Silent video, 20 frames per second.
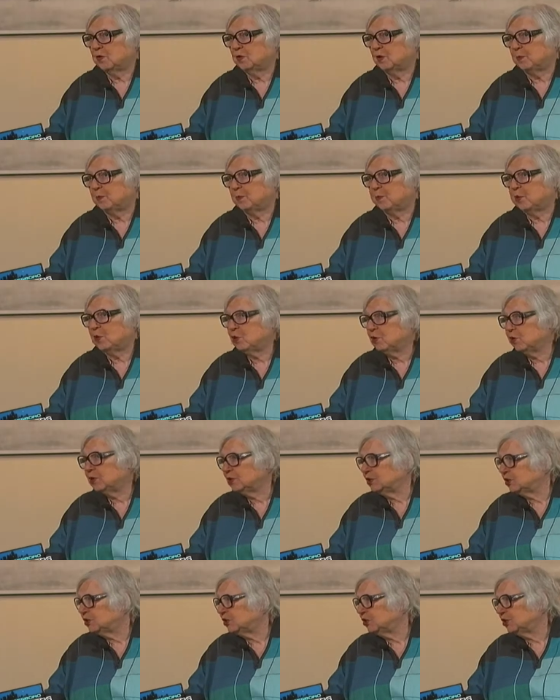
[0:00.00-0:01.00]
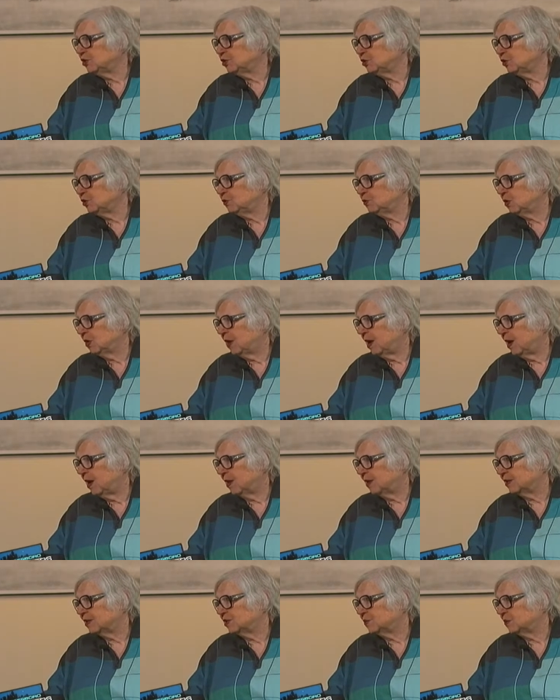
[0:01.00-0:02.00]
a uh, Perkinston Junior
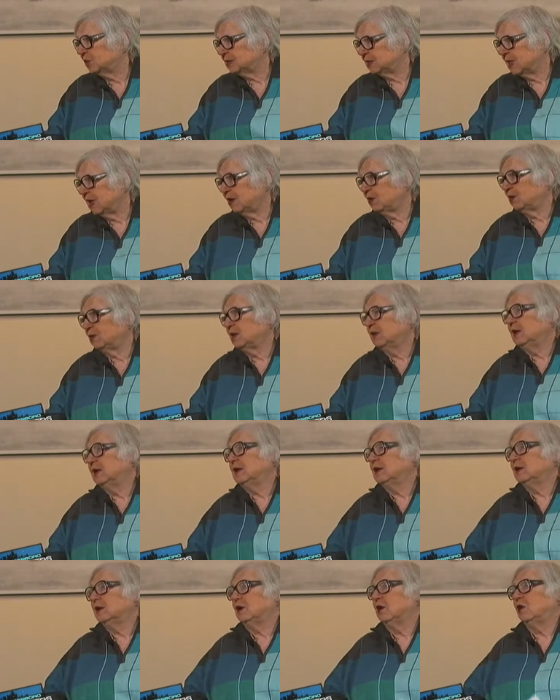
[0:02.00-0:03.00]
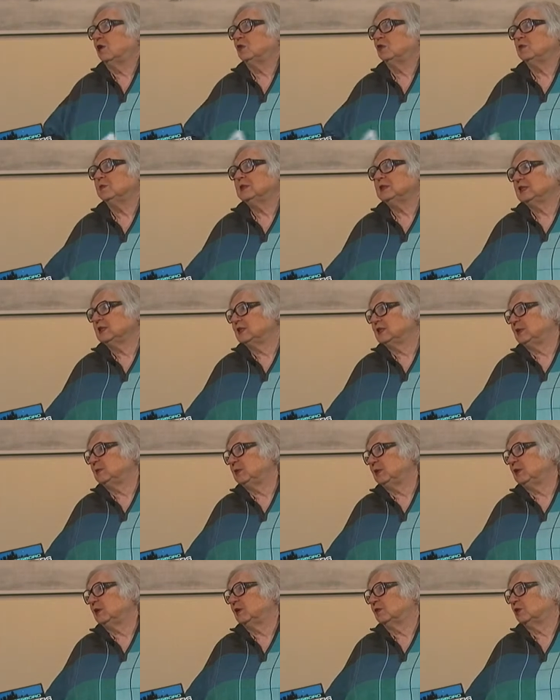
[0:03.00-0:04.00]
College, which is now called the Mississippi
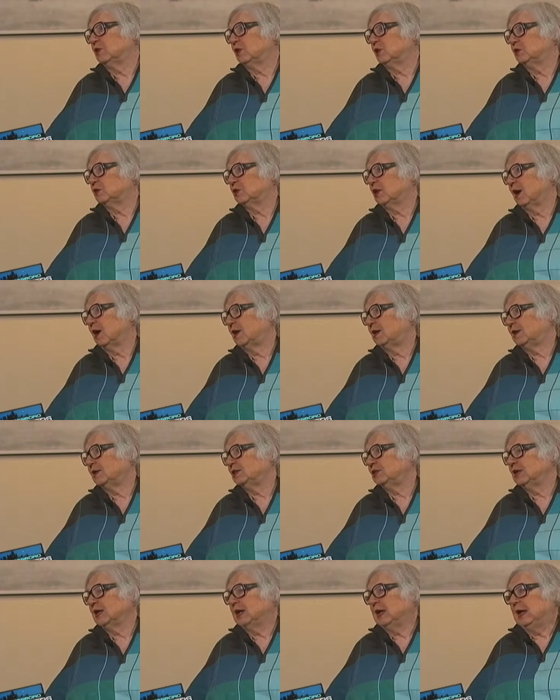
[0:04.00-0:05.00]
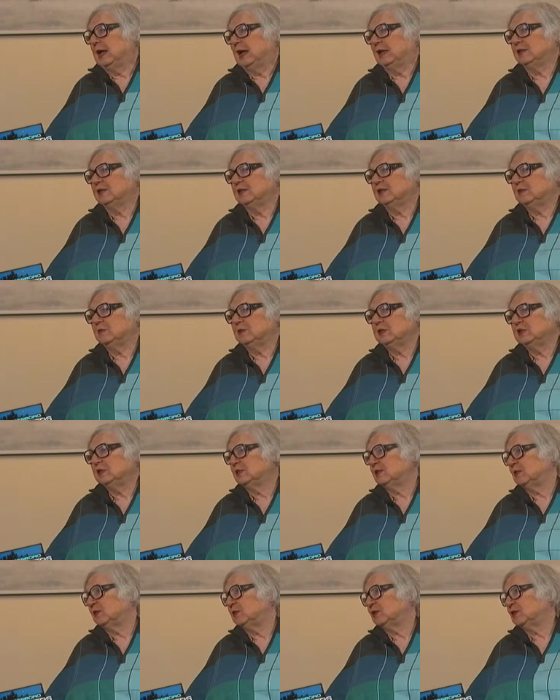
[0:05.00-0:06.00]
Gulf Coast College, uh-huh. and then to
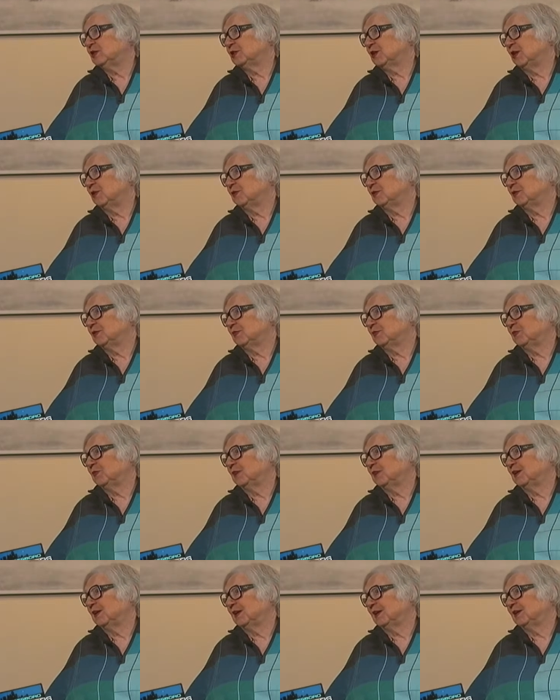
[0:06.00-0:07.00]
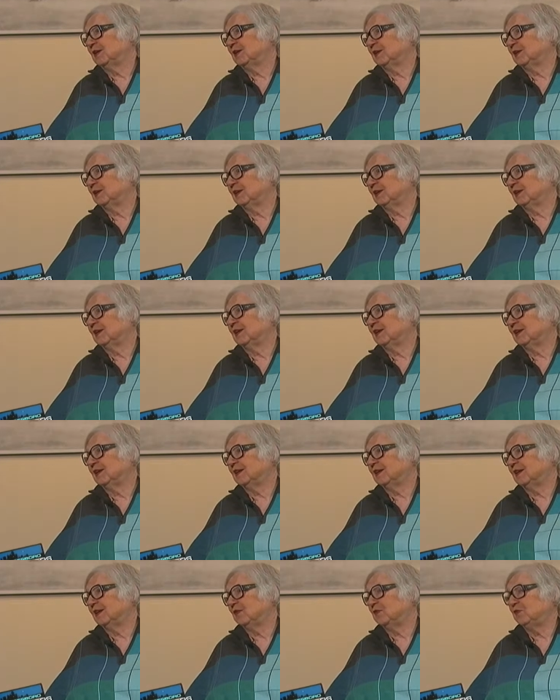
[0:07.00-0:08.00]
Mississippi Southern, and
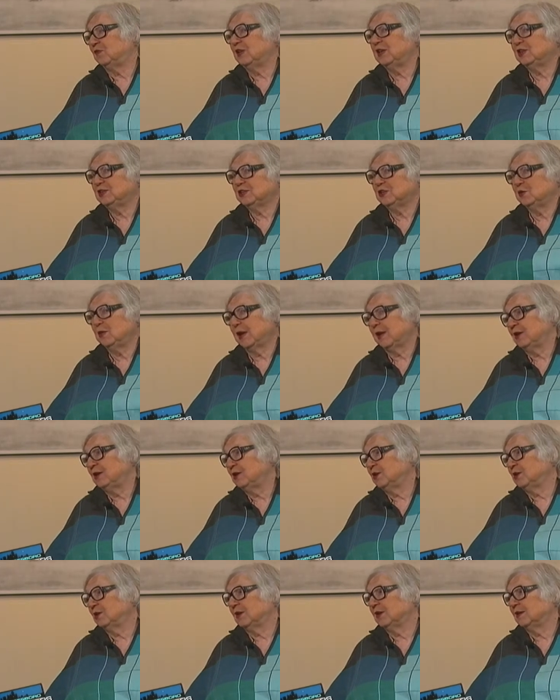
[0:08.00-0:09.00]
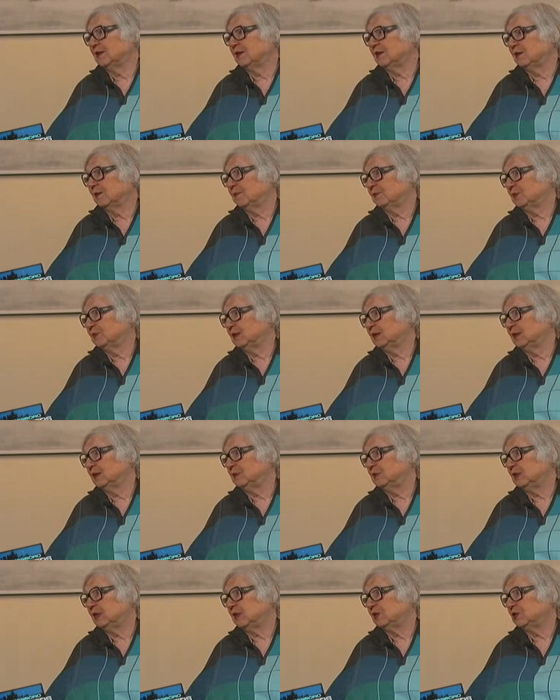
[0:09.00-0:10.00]
and uh, finished so out here at uh,
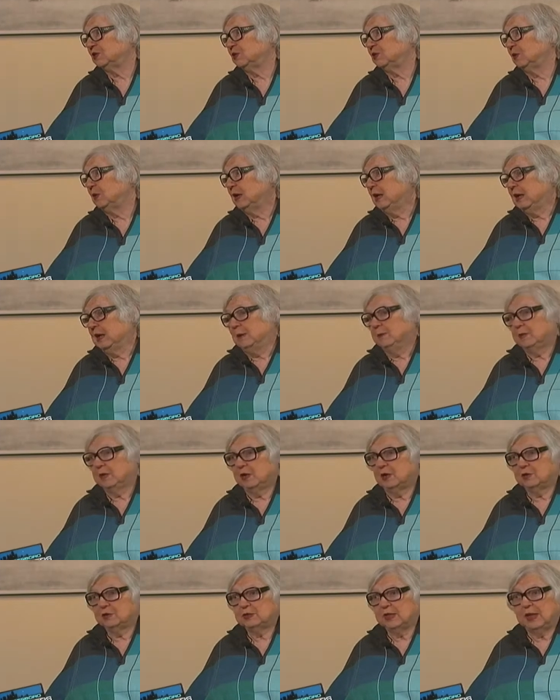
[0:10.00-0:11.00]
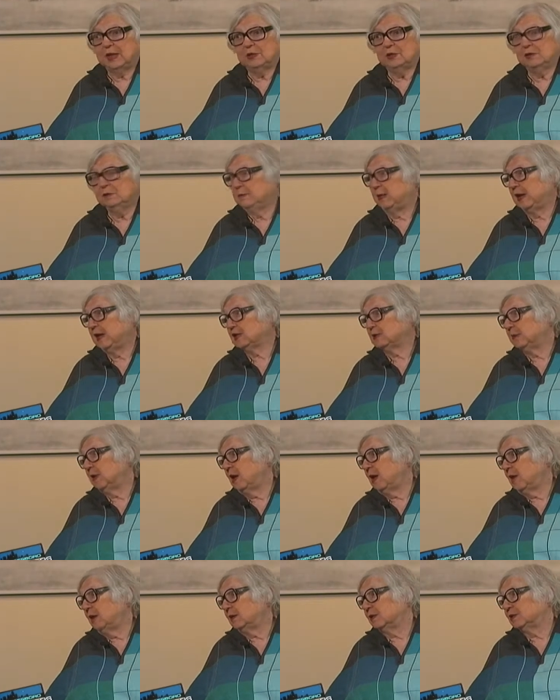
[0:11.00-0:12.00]
MTSU because I couldn't pass
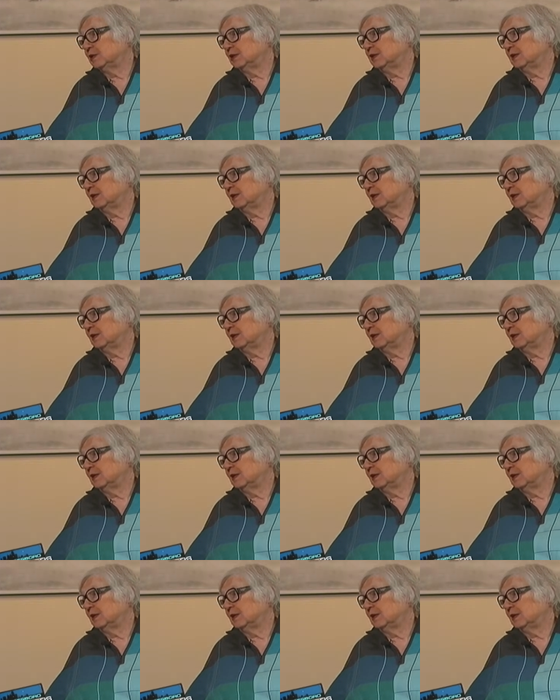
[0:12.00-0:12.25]
biology